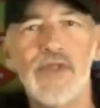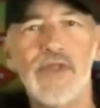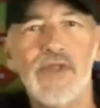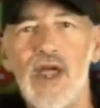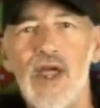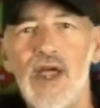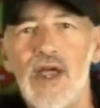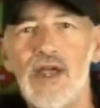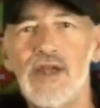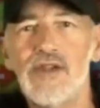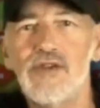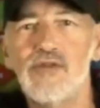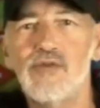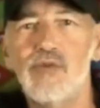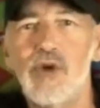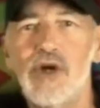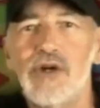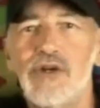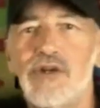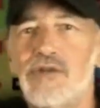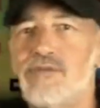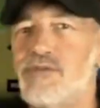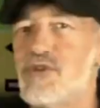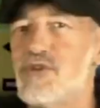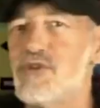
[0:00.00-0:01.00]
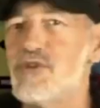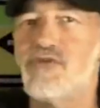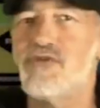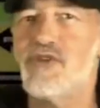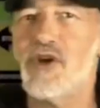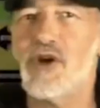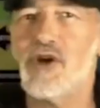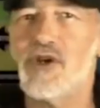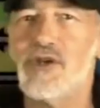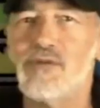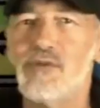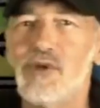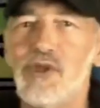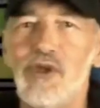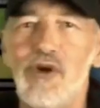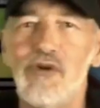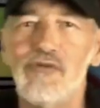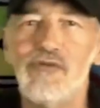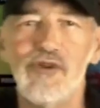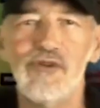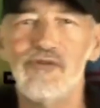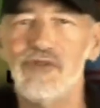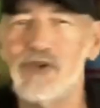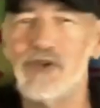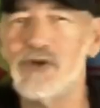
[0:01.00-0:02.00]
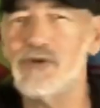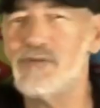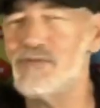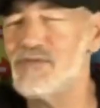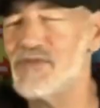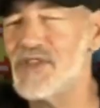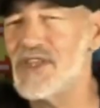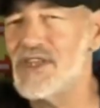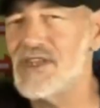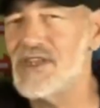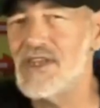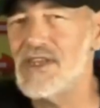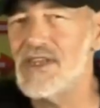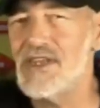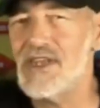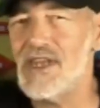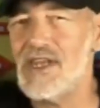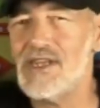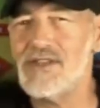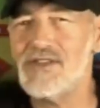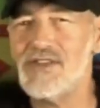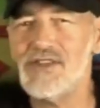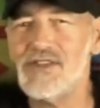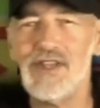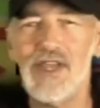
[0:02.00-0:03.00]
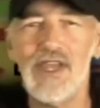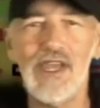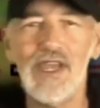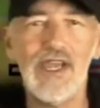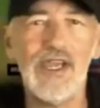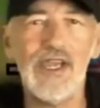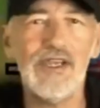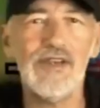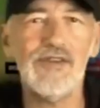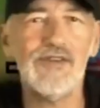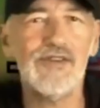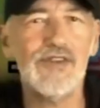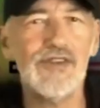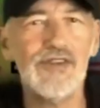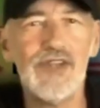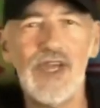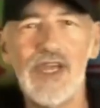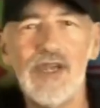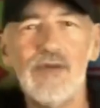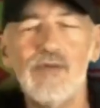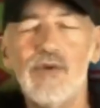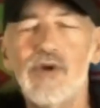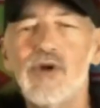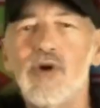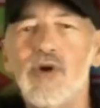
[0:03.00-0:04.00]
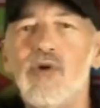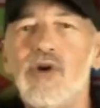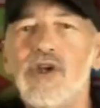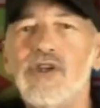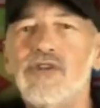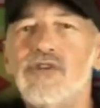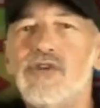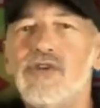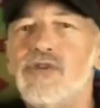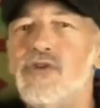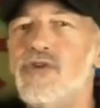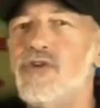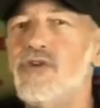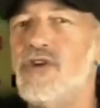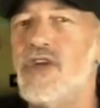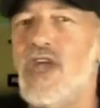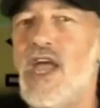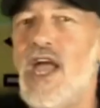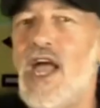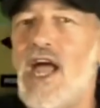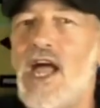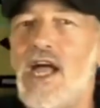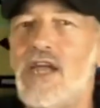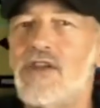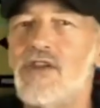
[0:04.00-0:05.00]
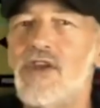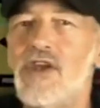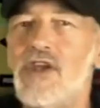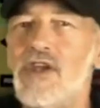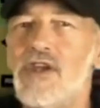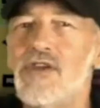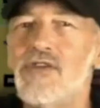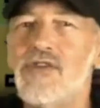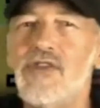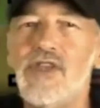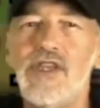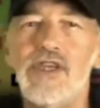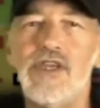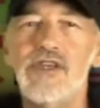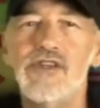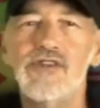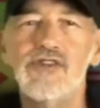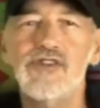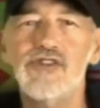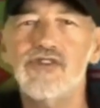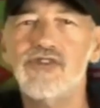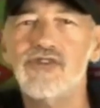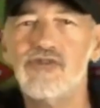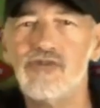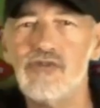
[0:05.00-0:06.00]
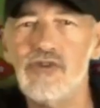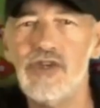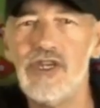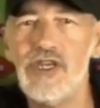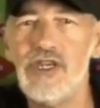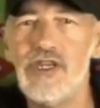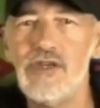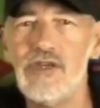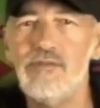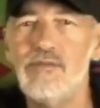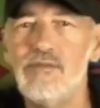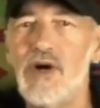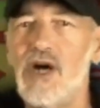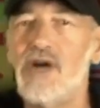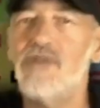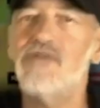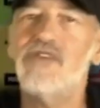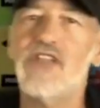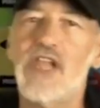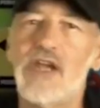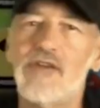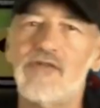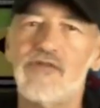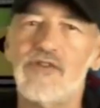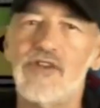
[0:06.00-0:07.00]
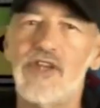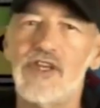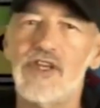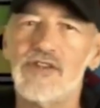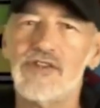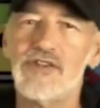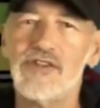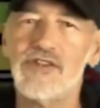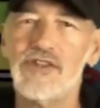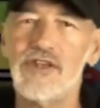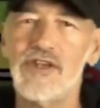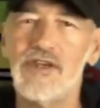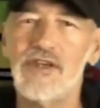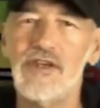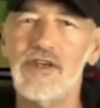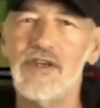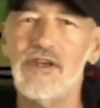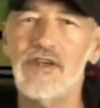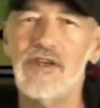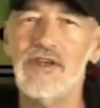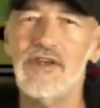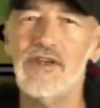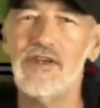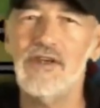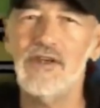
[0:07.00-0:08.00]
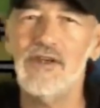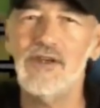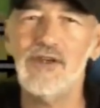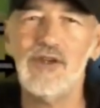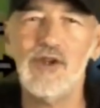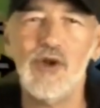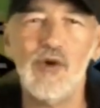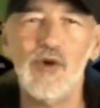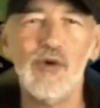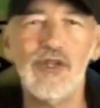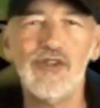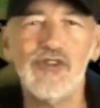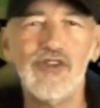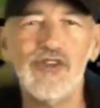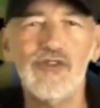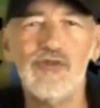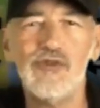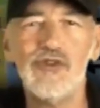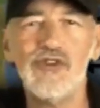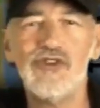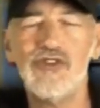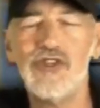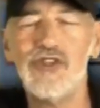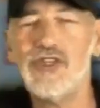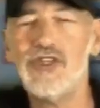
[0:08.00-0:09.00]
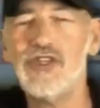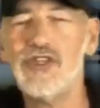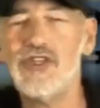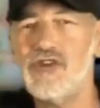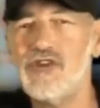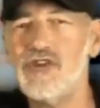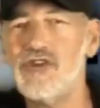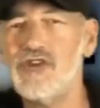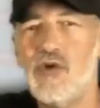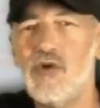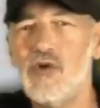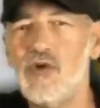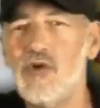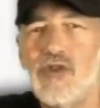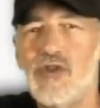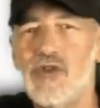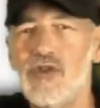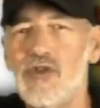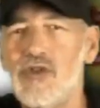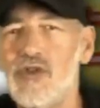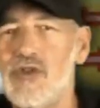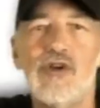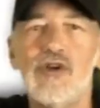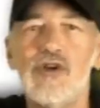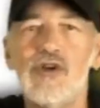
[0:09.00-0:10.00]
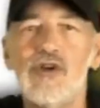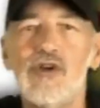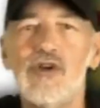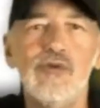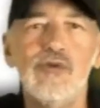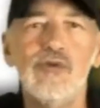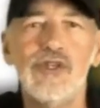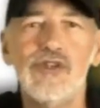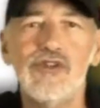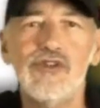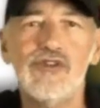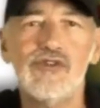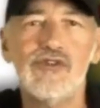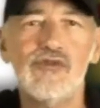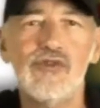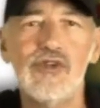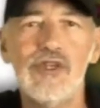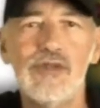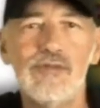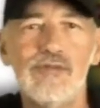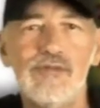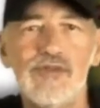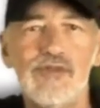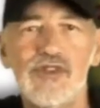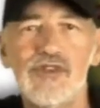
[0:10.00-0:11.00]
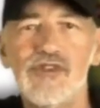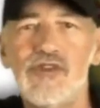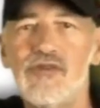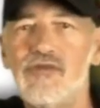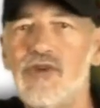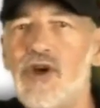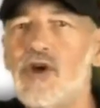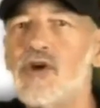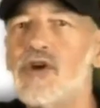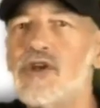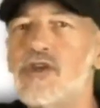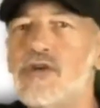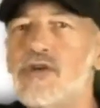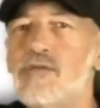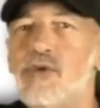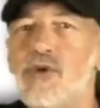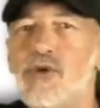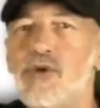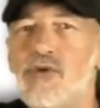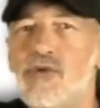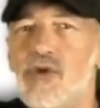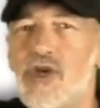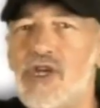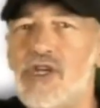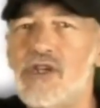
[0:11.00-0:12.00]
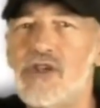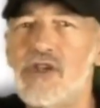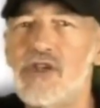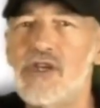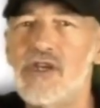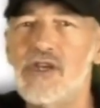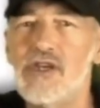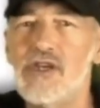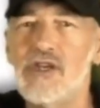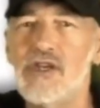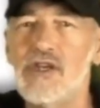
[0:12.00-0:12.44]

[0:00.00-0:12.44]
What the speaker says: and welcome to Variable Overview. And today we're going to look at the extreme of leftness. You know, it's interesting to note that there are two extremes in the variable grid.